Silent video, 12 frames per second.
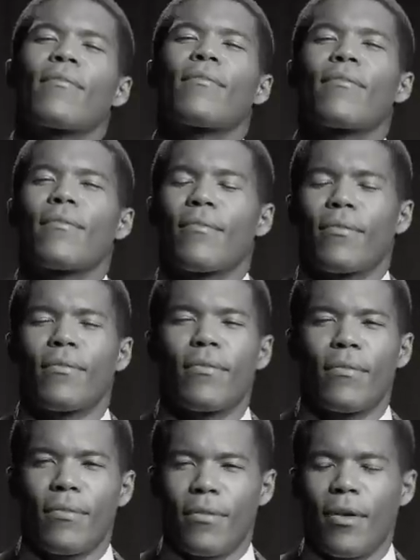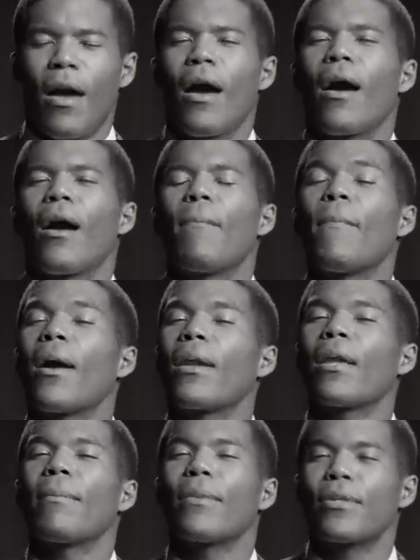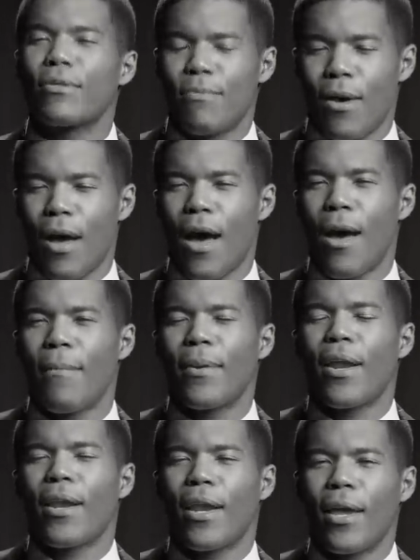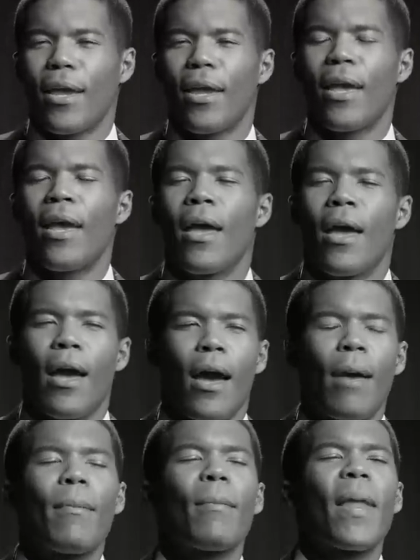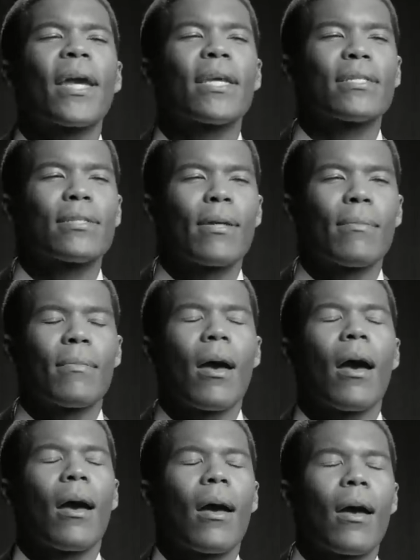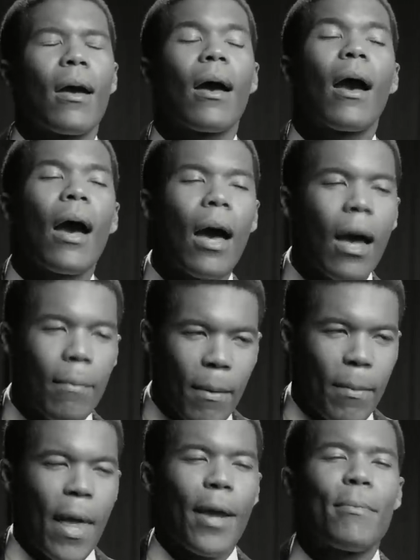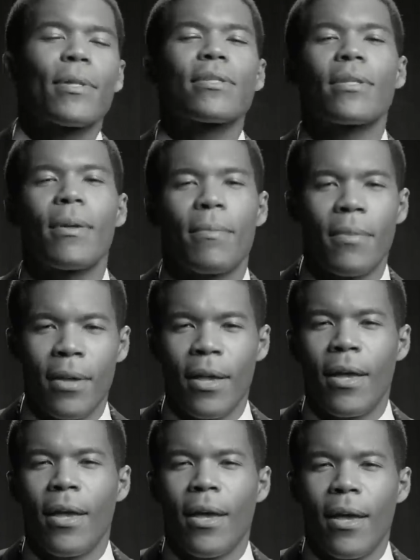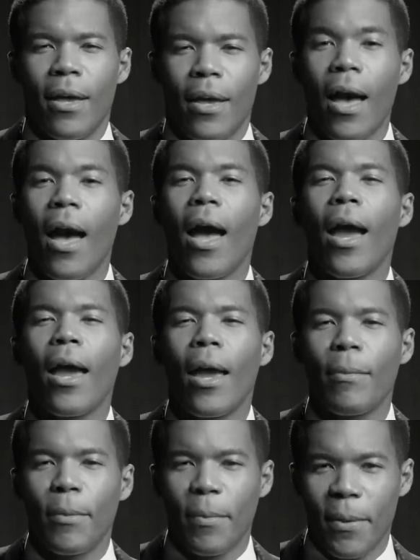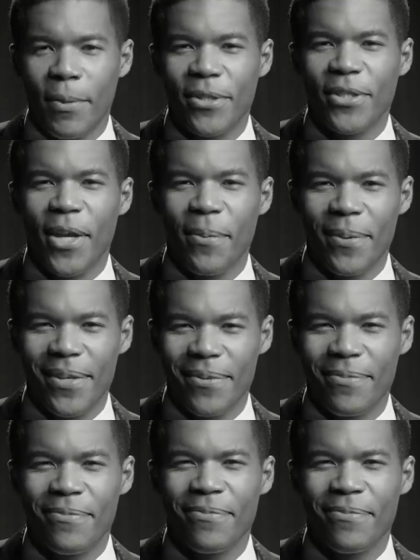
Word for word: he announced, uh, my name is Muhammad Ali. I'm a black Islam, I'm a black Muslim. I am the people's champion.